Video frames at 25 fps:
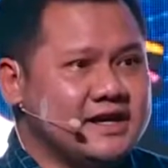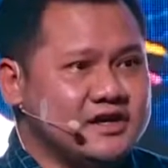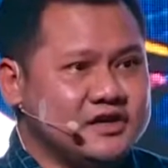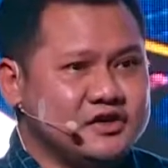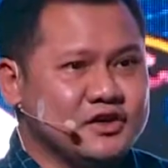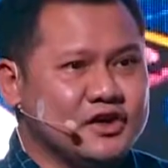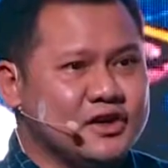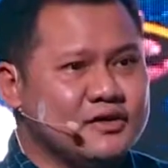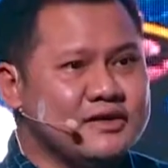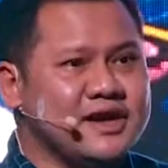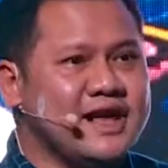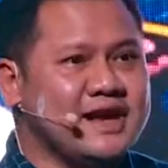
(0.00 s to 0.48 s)

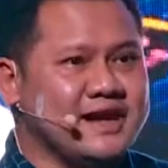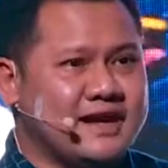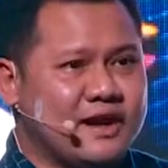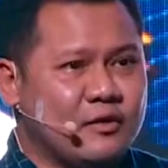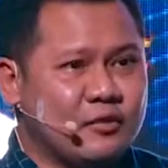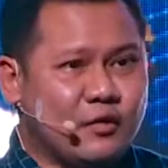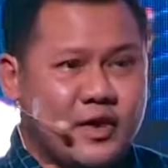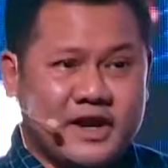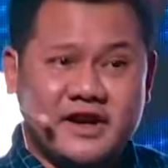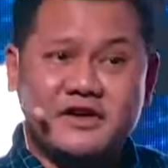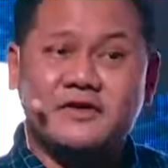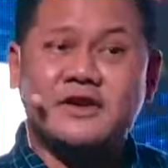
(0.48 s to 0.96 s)
Like
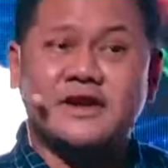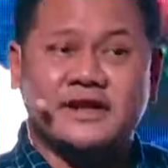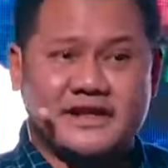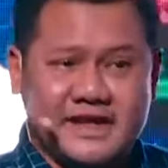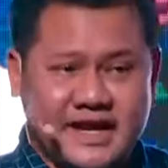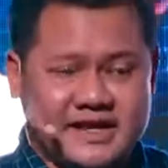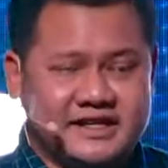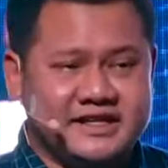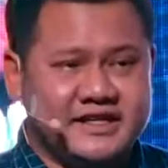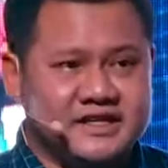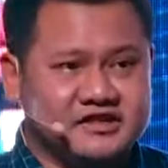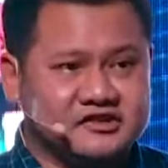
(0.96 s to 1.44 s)

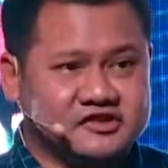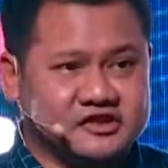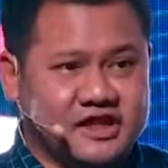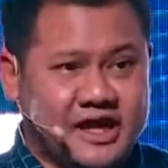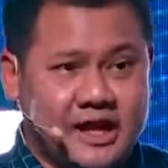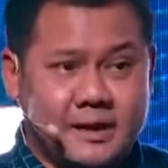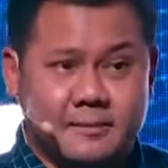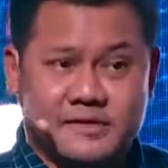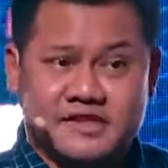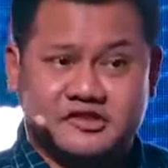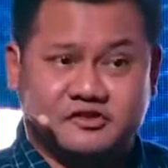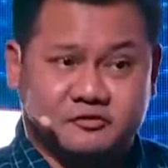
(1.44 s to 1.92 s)
119
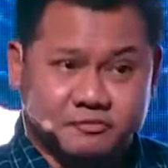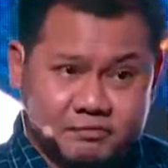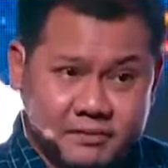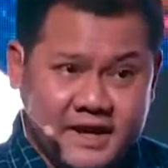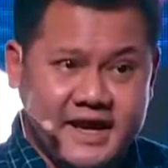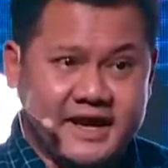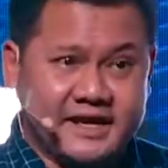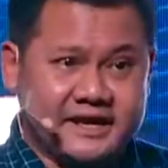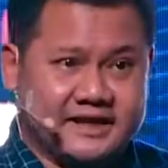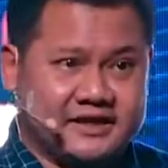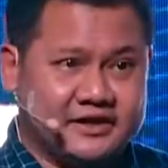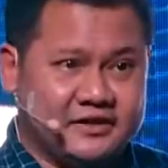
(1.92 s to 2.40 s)
startup is
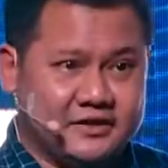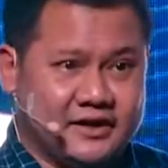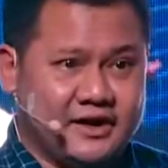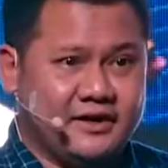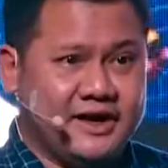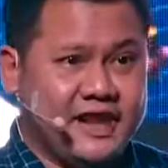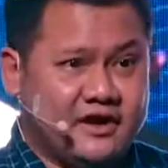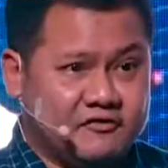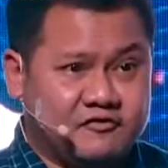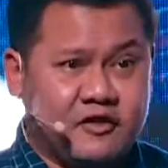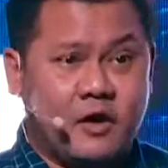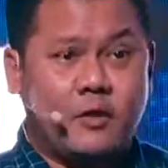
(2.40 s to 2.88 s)
big.
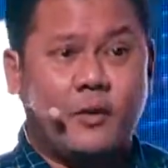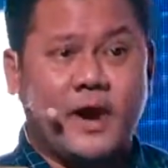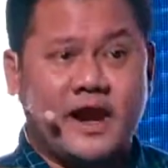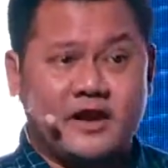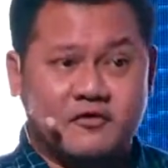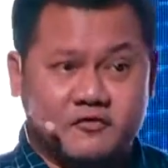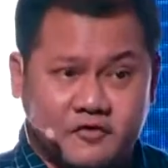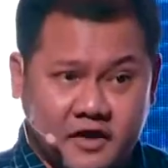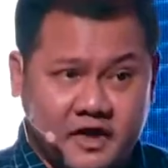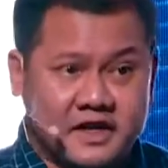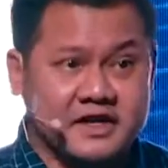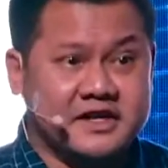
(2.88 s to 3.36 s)
Like for
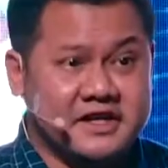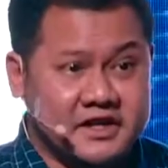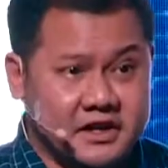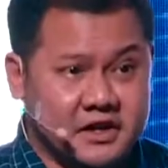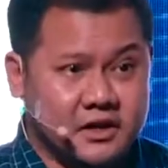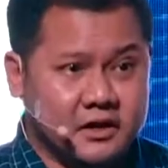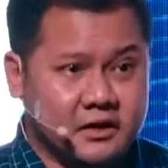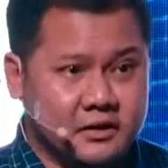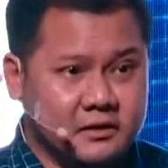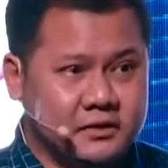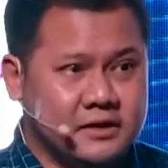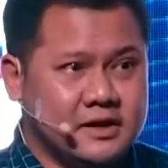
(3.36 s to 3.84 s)
one
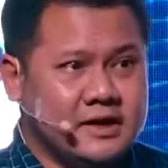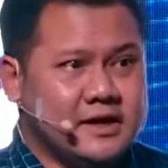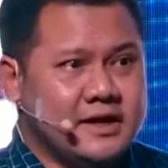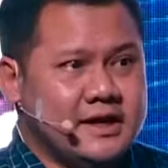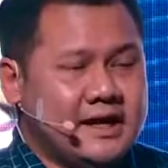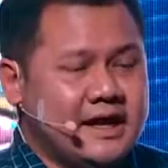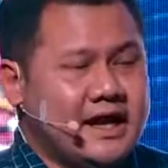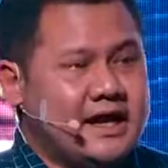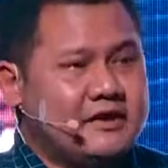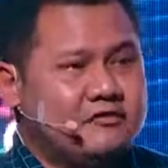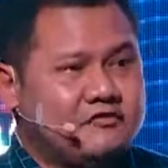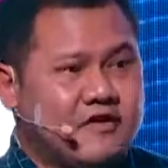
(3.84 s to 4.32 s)
vertical,
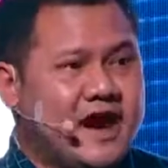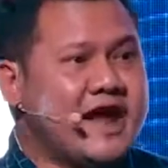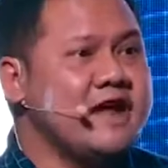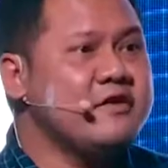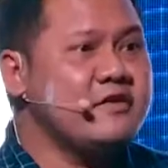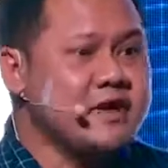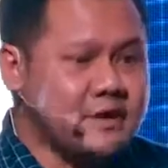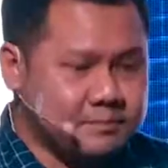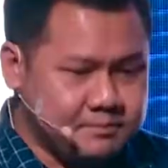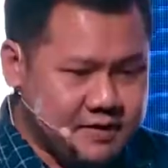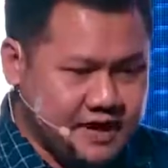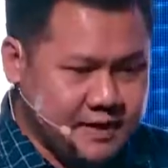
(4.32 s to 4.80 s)

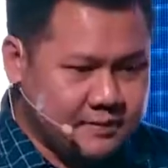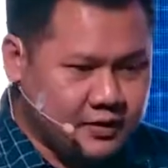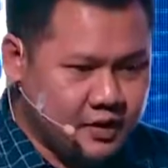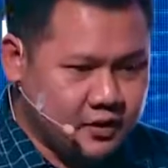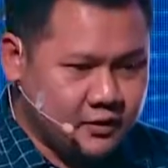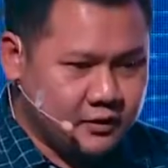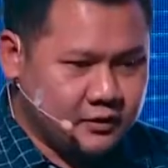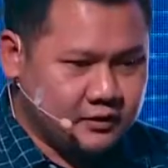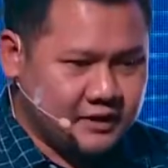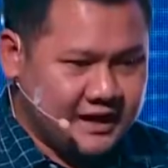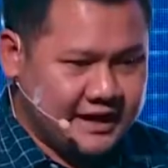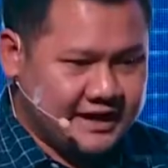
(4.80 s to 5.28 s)
500
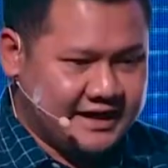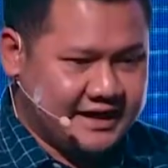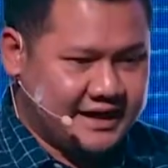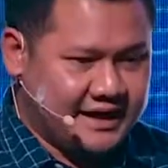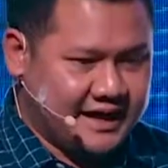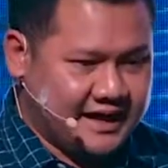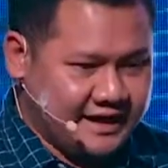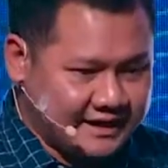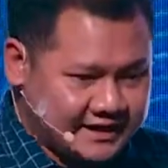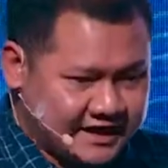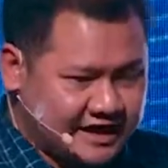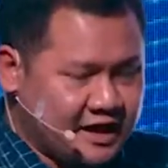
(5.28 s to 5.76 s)
people, and
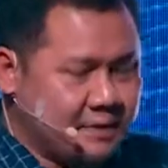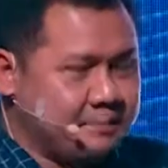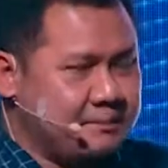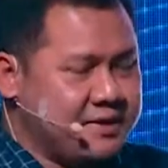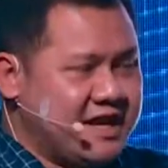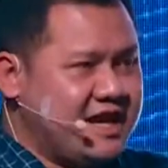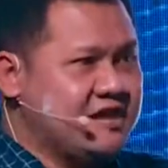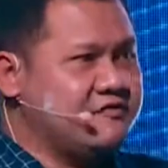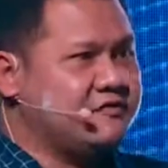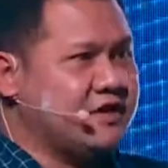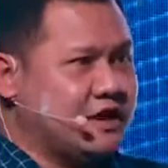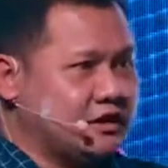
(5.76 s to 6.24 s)
they
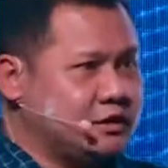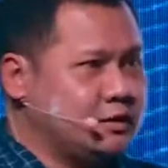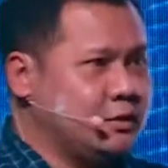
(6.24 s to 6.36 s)
compete for